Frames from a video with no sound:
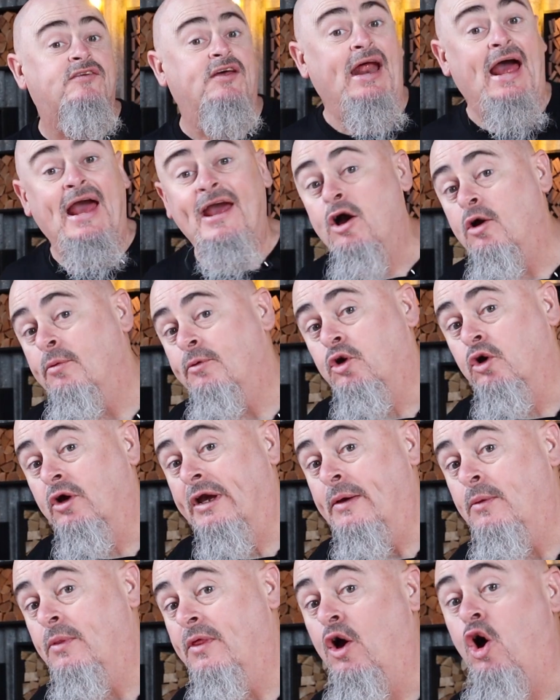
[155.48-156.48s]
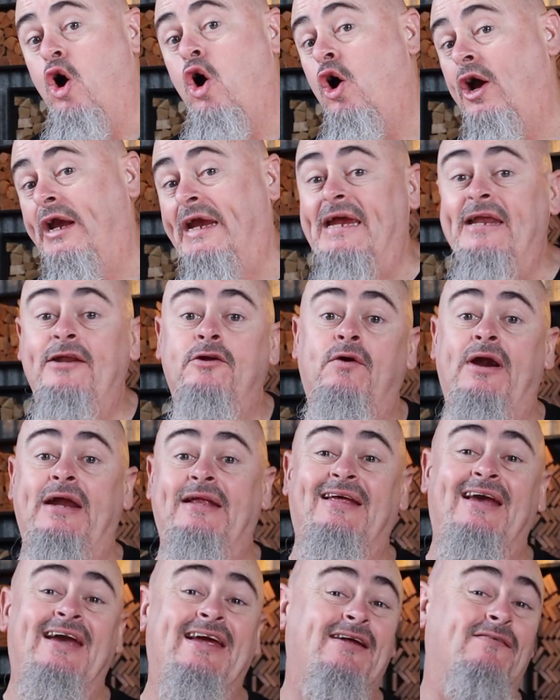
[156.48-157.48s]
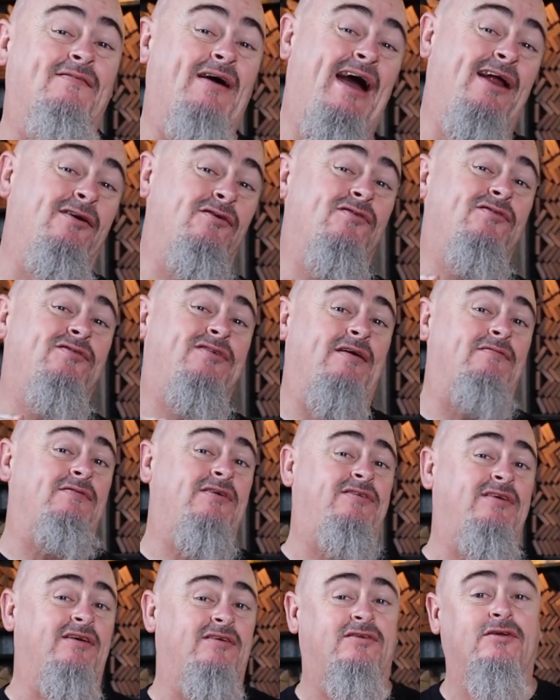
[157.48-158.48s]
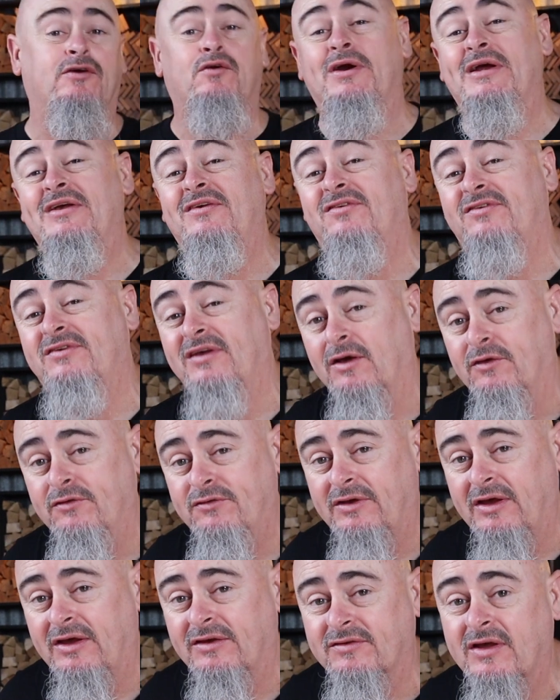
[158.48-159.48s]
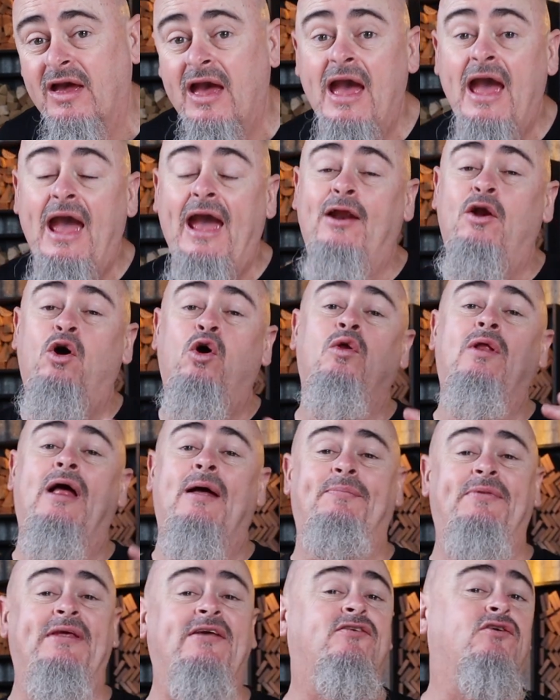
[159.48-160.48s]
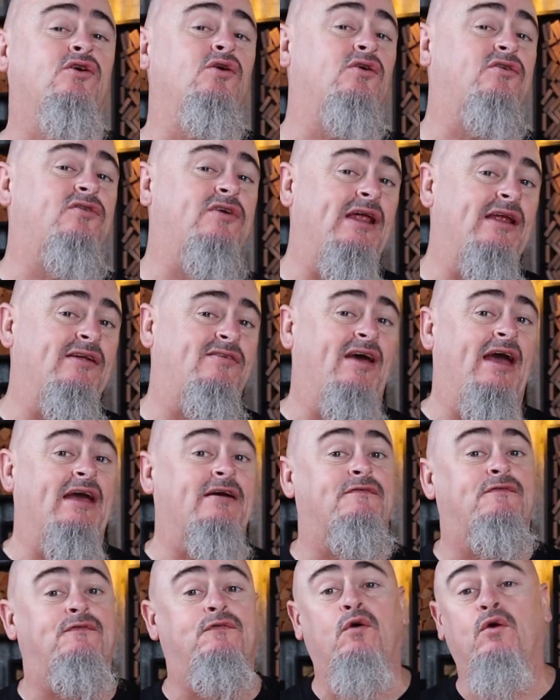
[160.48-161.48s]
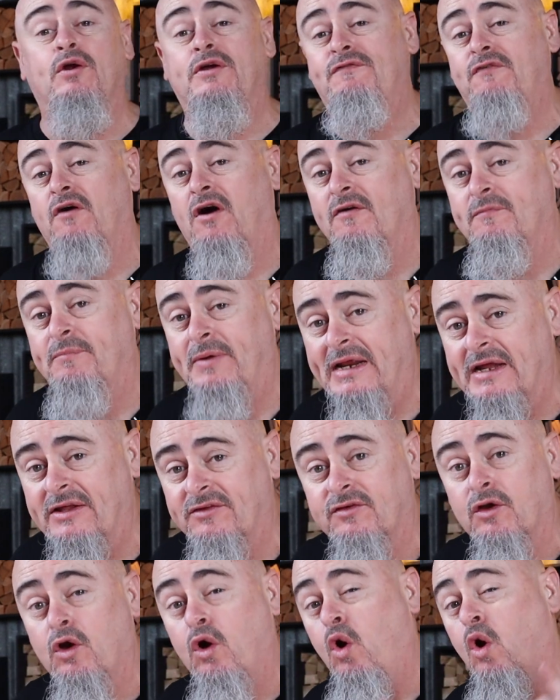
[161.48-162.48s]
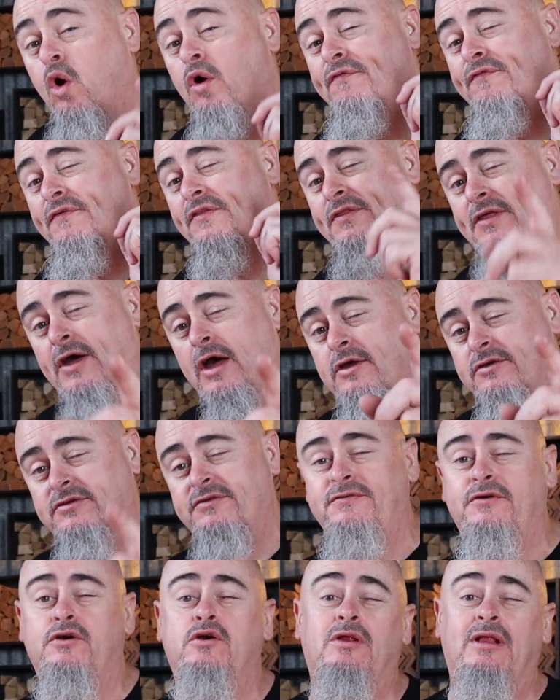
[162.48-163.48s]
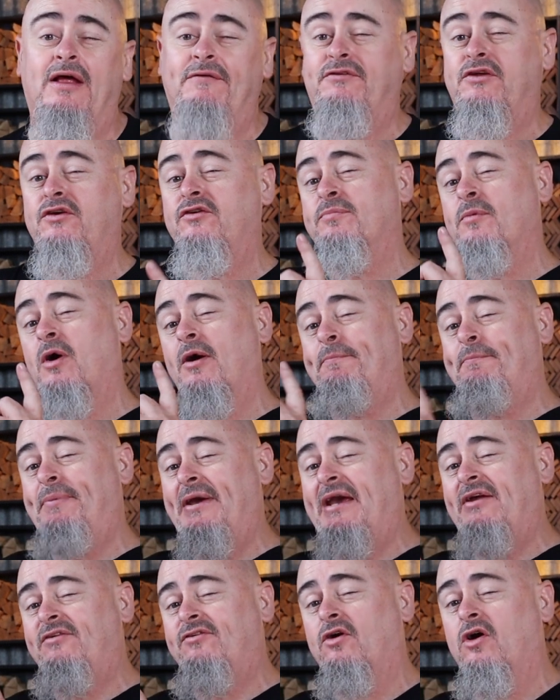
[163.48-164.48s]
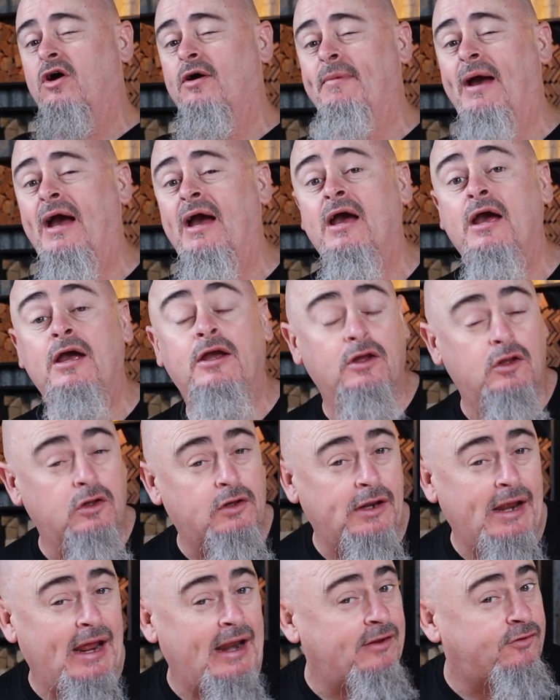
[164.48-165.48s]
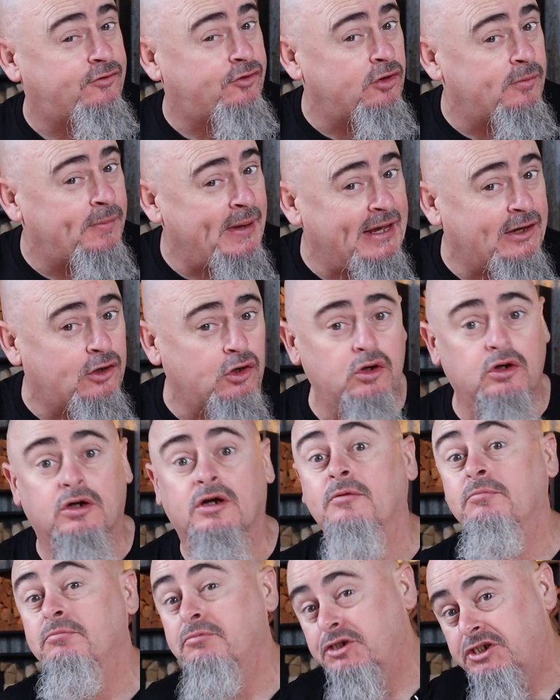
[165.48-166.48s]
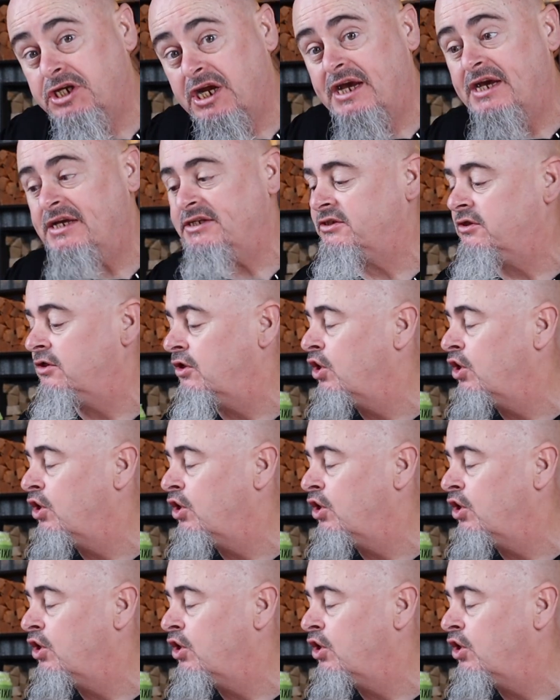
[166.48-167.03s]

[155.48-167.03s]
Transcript: Today I'm cooking with a high indirect heat of 176 degrees Celsius. And all up, this cook's gonna take 45 minutes. Or for those of you who love to use my beer timer, you're looking at a 2-beer cook. Cheers.